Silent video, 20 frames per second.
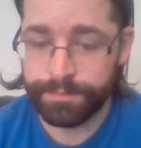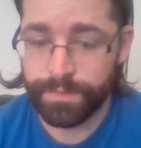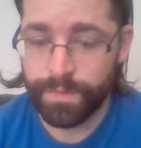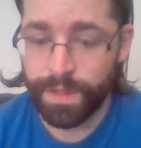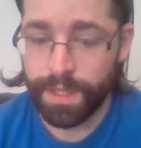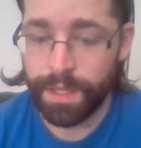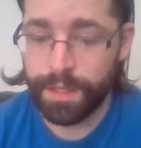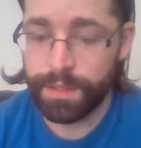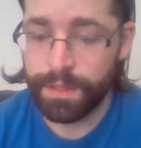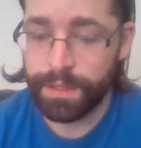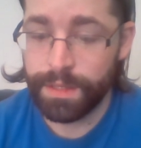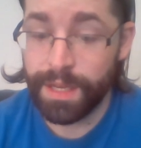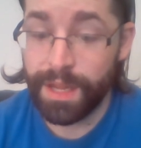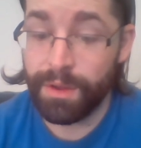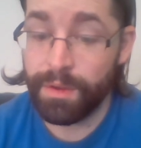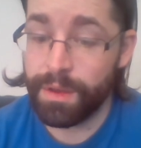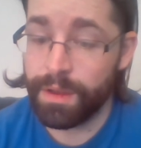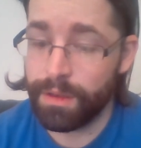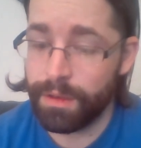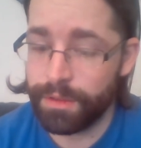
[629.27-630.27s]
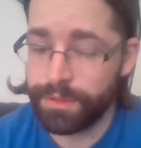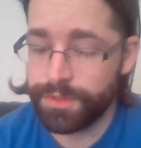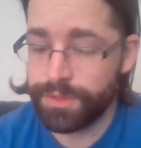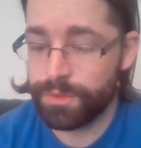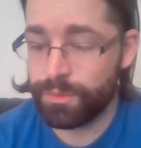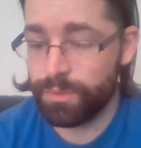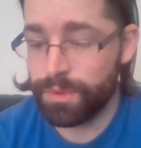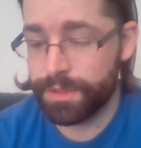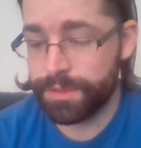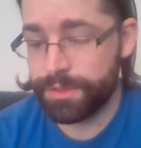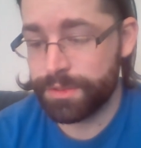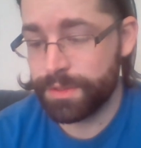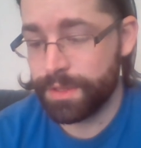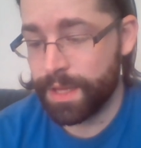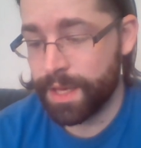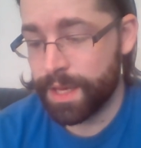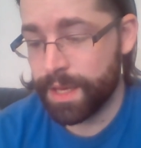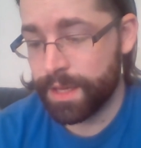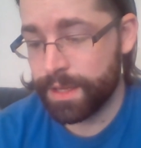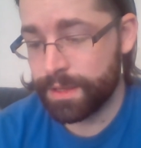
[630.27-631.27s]
Okay, now I also want to
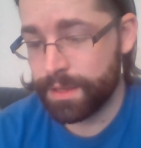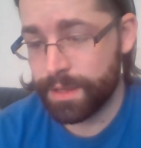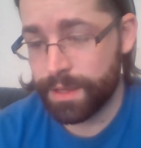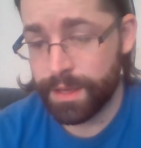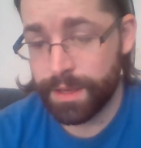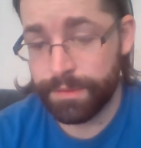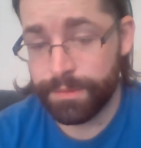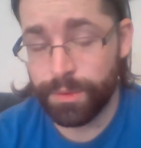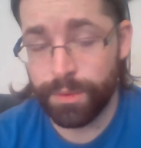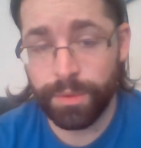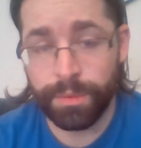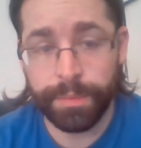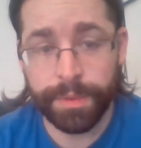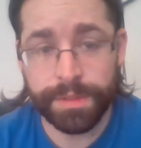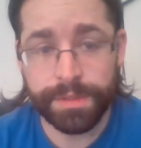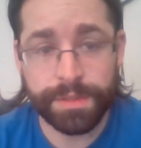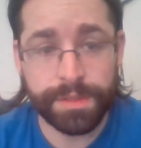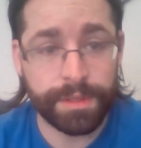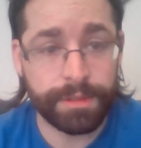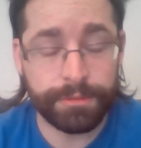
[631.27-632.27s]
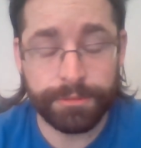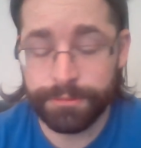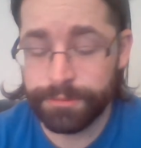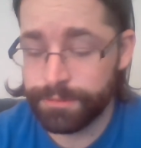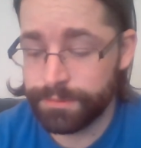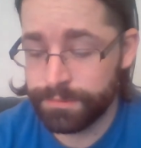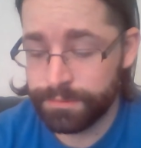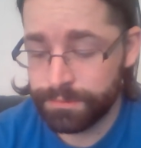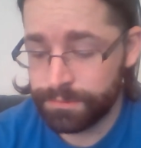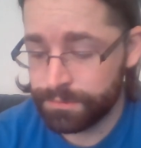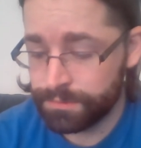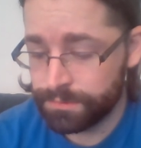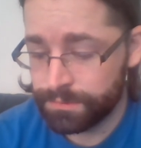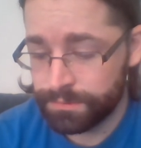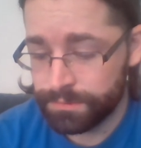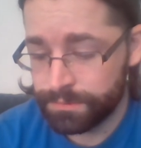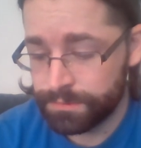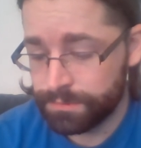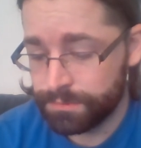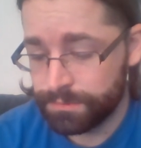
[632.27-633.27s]
add, I have a whole bunch of
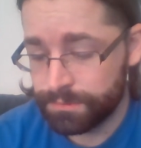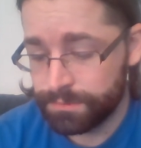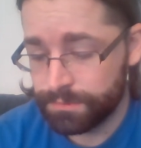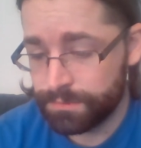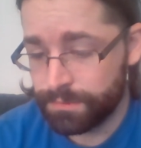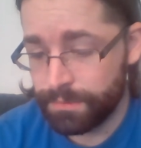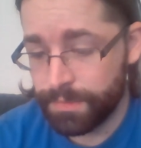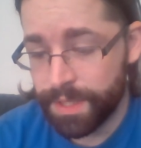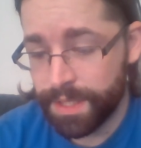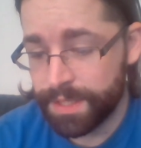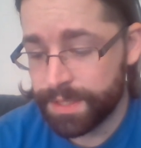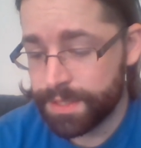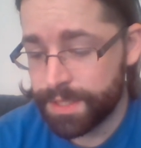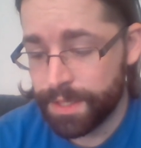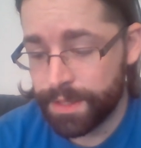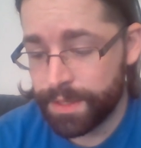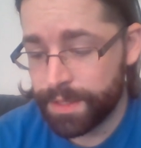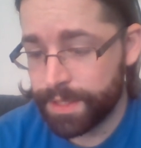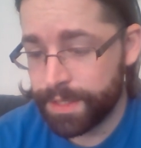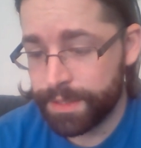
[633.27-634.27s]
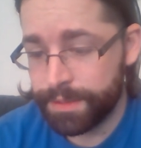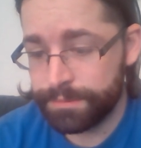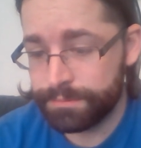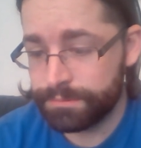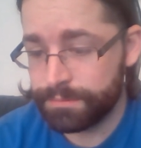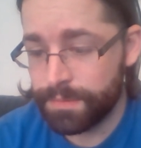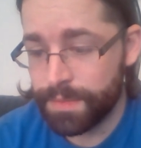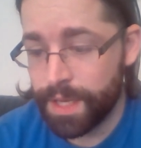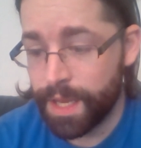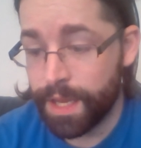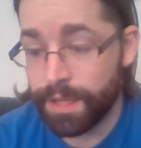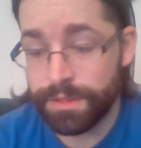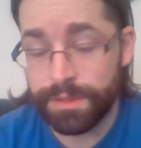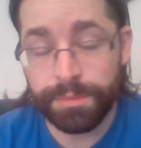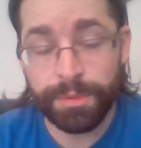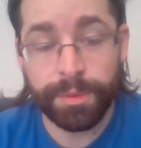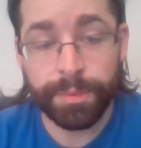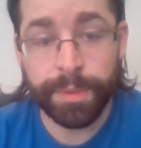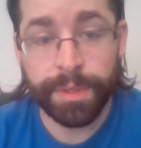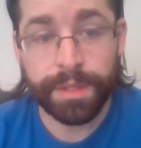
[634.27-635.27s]
military
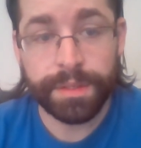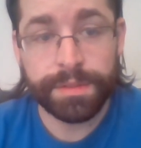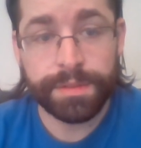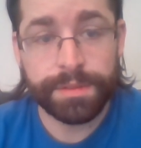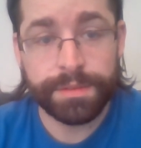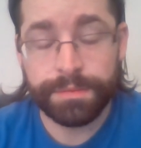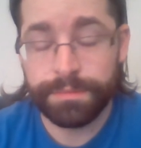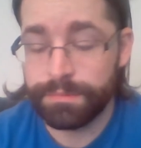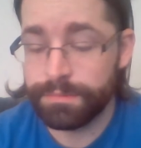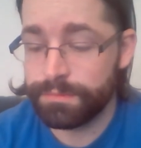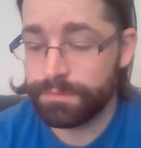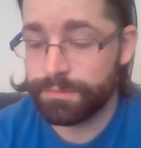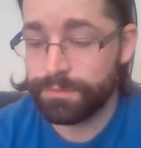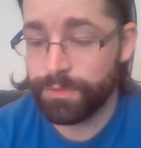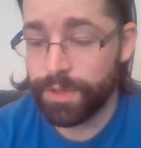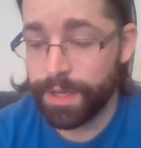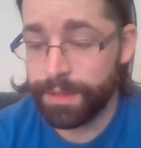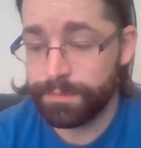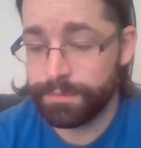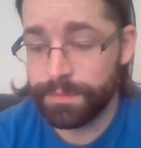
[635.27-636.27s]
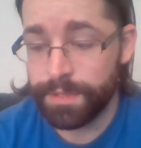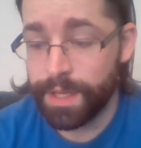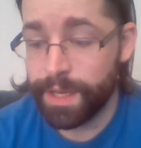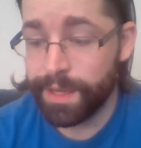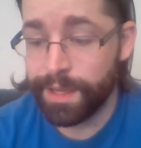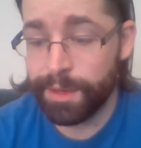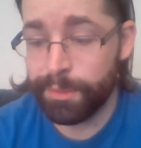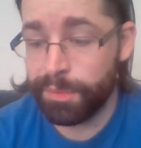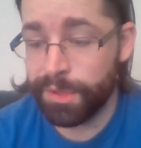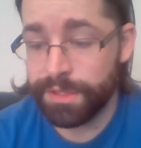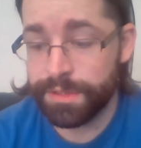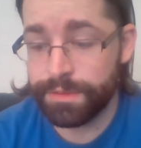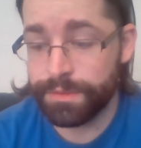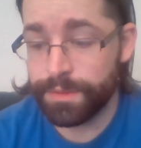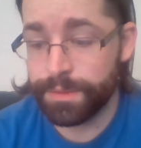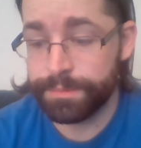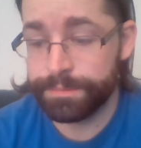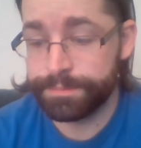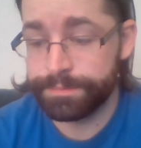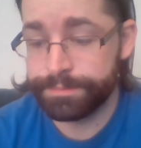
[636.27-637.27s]
attribute books, right? I got a bunch of
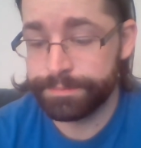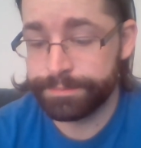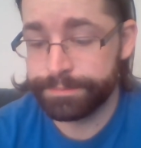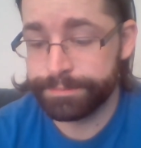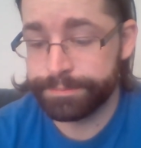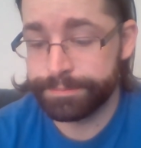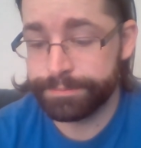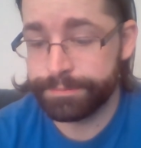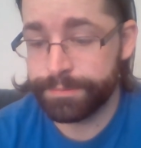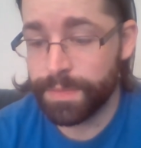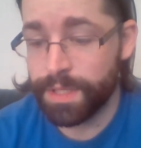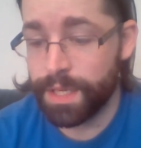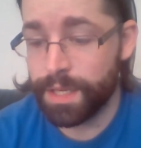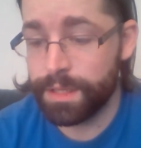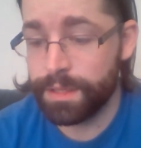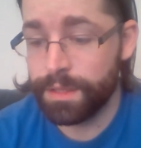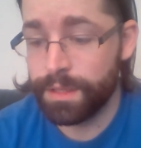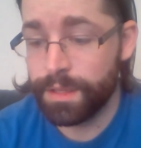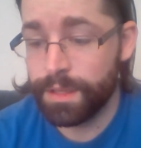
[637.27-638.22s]
them, okay?